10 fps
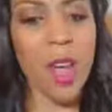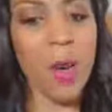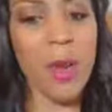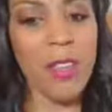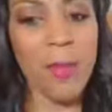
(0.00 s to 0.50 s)

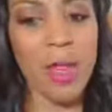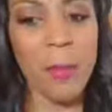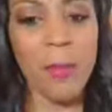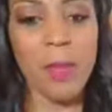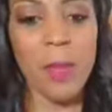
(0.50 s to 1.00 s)
y'all with me?
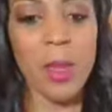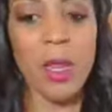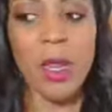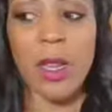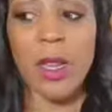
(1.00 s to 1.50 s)

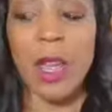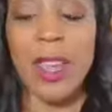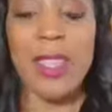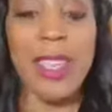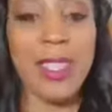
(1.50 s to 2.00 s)

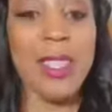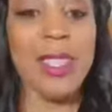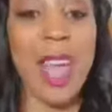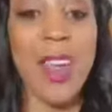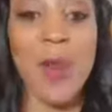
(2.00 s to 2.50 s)
Like this is
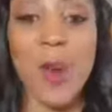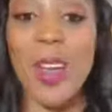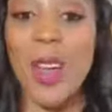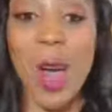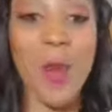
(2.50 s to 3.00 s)
day
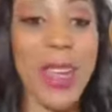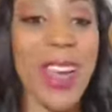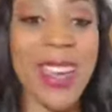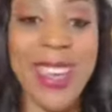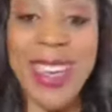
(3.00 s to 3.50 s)
one, y'all. We
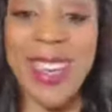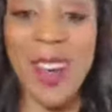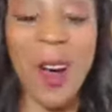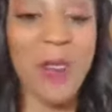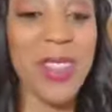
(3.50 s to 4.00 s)
are kicking
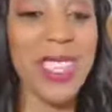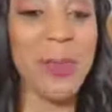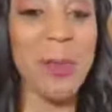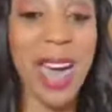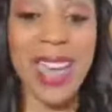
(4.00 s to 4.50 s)
off this
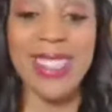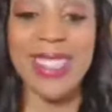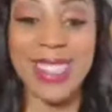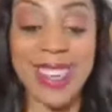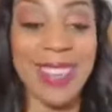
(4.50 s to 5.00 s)

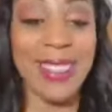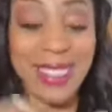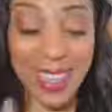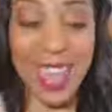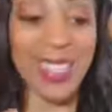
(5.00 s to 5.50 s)
mindset
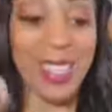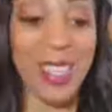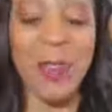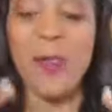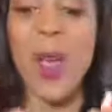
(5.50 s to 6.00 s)

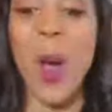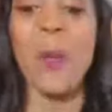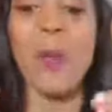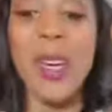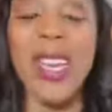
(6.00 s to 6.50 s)
shift,
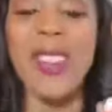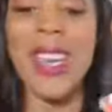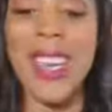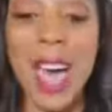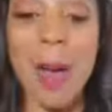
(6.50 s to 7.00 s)
y'all. Put in
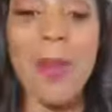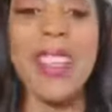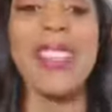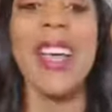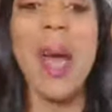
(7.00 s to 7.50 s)
the
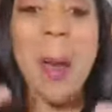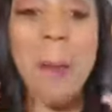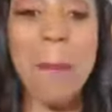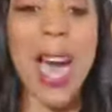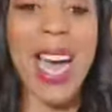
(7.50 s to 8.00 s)
comments
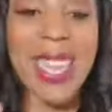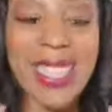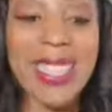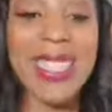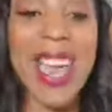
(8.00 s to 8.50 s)

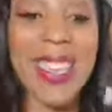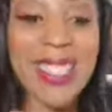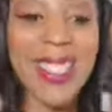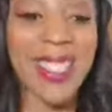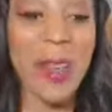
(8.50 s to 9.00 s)
mindset
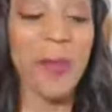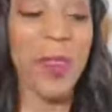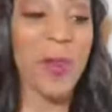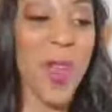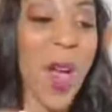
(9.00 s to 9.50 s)
shift
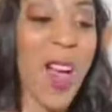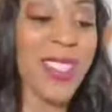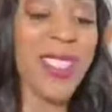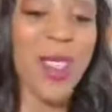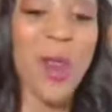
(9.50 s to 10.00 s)
if y'all
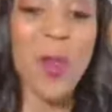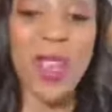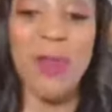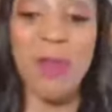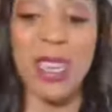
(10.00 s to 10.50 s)
are still
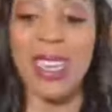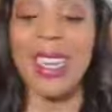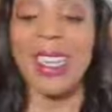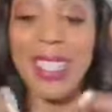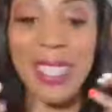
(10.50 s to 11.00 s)
with me.
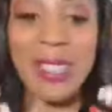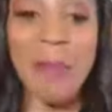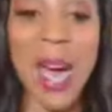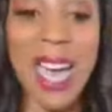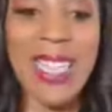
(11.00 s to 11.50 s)
This is
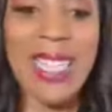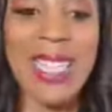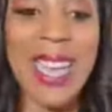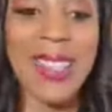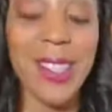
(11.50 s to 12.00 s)

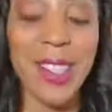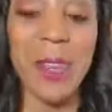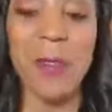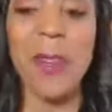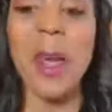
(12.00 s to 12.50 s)
mindset
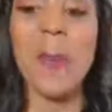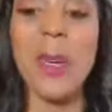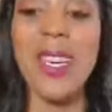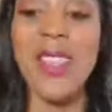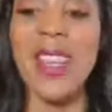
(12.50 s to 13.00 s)
shift.
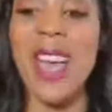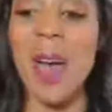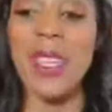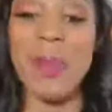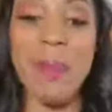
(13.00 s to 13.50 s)
Put in the
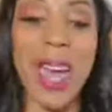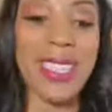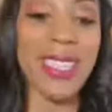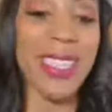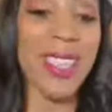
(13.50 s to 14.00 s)
comments
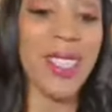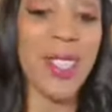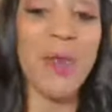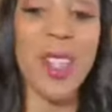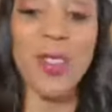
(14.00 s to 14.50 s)
mindset
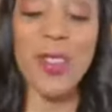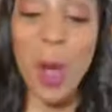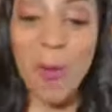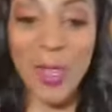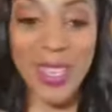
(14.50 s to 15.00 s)
shift and
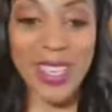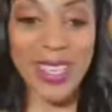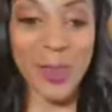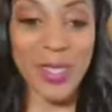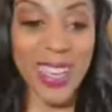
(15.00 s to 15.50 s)
don't
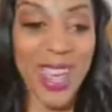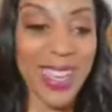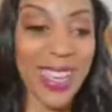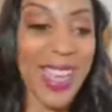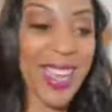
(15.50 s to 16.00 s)
forget to
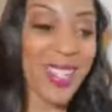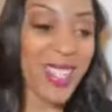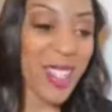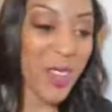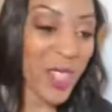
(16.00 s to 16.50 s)
tag and
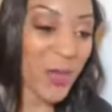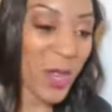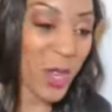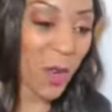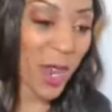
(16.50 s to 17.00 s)
share this
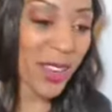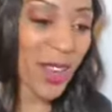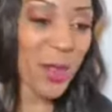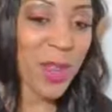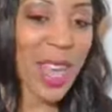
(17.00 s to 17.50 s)
video right
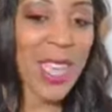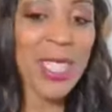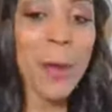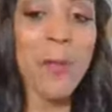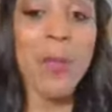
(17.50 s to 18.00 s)
now, you guys.
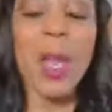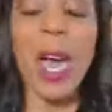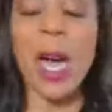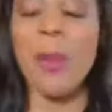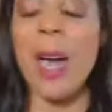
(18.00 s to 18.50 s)

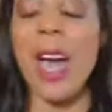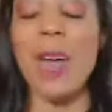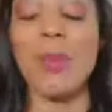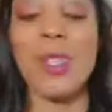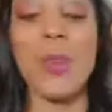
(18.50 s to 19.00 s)
Um,
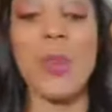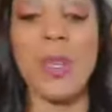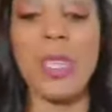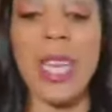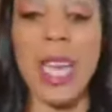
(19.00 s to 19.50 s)
I'm super
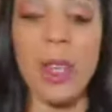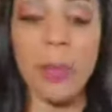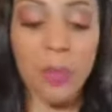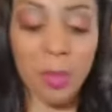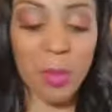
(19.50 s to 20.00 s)

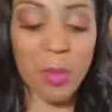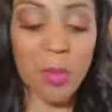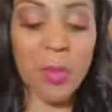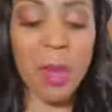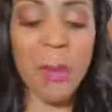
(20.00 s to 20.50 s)
excited
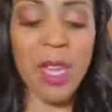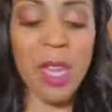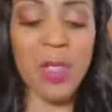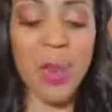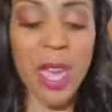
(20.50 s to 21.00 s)

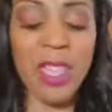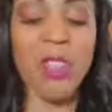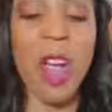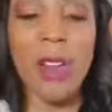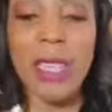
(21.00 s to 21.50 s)
because when I
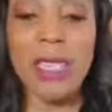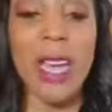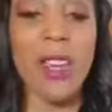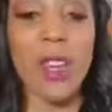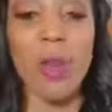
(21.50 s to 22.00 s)
started
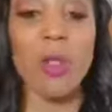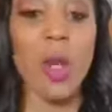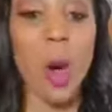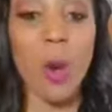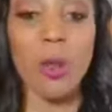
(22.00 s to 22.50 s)
setting those
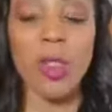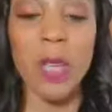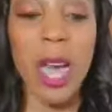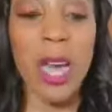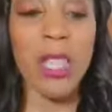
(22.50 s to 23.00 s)
goals, you
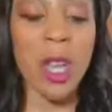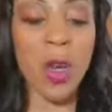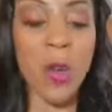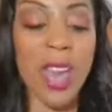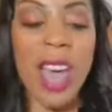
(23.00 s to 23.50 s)
guys,
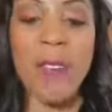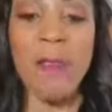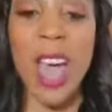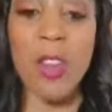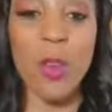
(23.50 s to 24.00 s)
when I
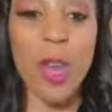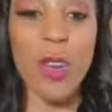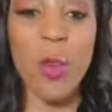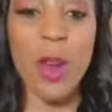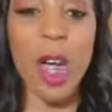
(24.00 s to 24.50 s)

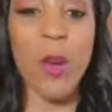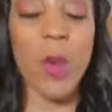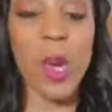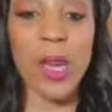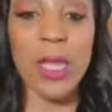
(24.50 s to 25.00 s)
evaluated where I
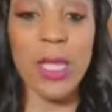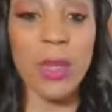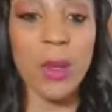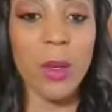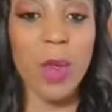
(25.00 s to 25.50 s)
was,
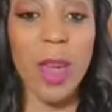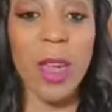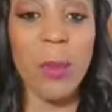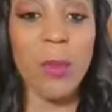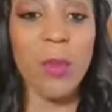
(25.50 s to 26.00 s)
right?